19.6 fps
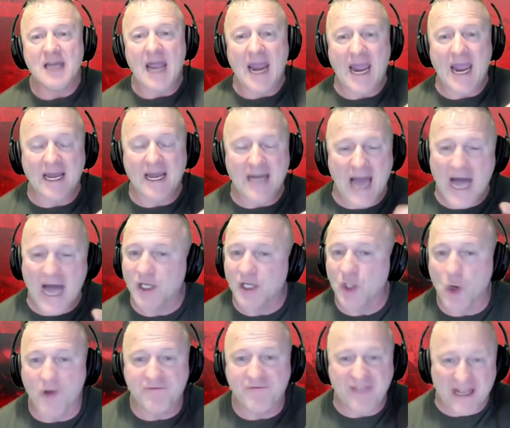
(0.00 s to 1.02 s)
And I don't
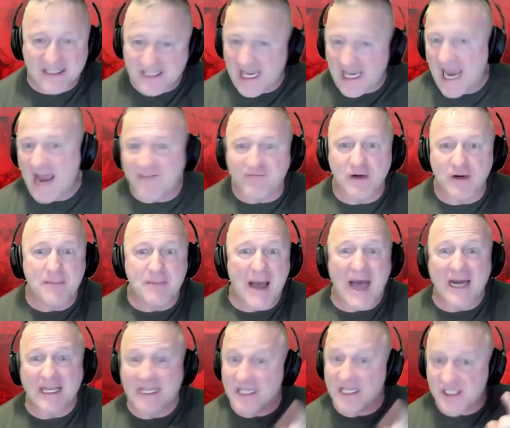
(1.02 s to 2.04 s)
know if that's
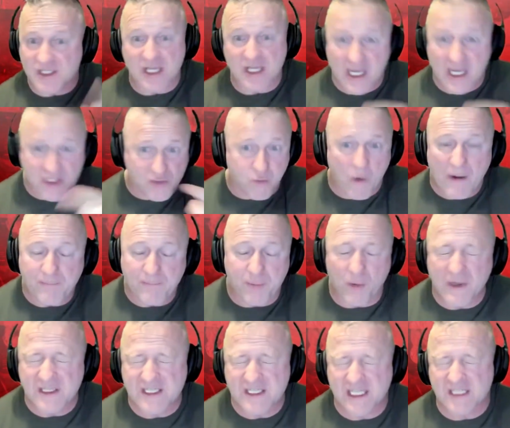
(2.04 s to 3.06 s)
everybody is
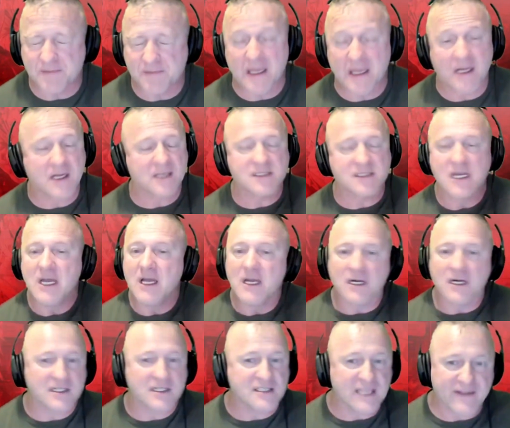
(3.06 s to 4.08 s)
1.6 million,
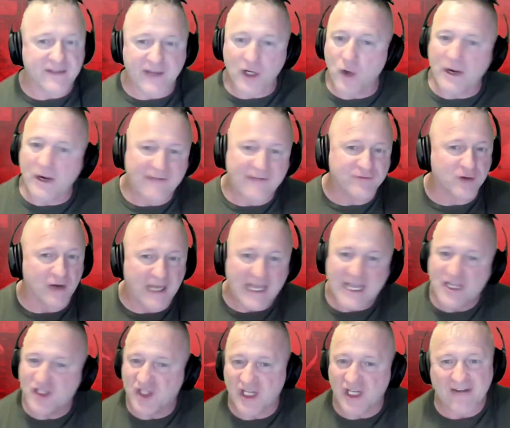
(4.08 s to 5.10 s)
because they're going after
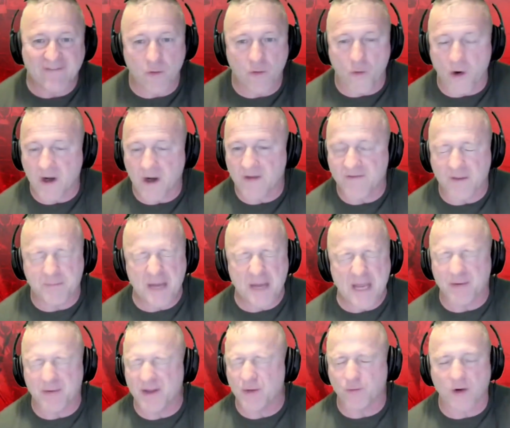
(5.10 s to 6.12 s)
each and every one of the
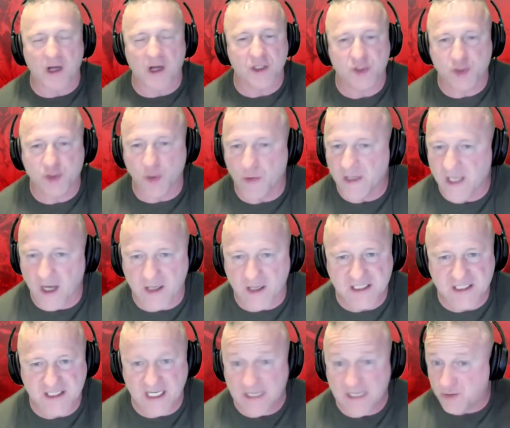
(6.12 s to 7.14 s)
people that were on
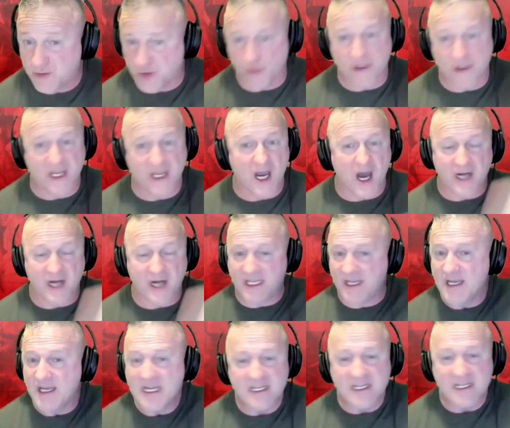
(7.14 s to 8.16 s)
Giuliani's team,
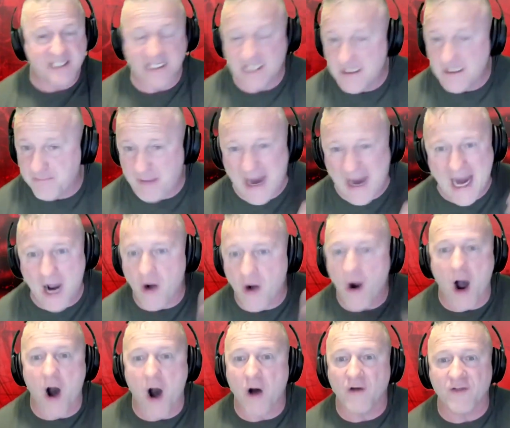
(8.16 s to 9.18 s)
Giuliani, Sidney Powell,
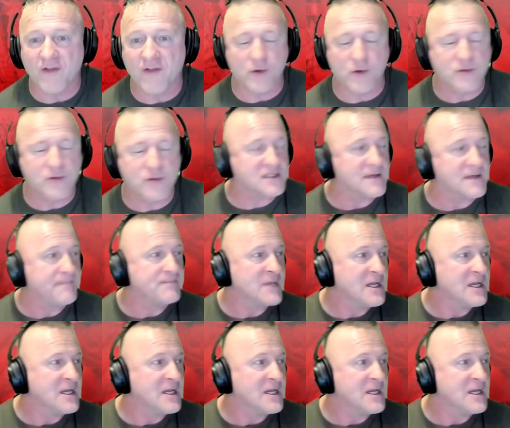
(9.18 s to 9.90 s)
all those.